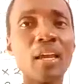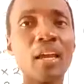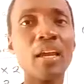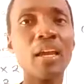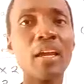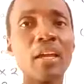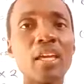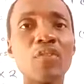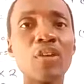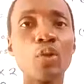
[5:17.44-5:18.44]
a
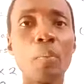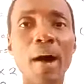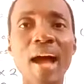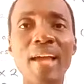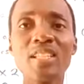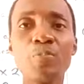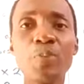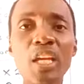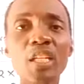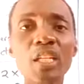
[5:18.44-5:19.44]
given number is
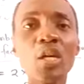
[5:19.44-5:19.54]
being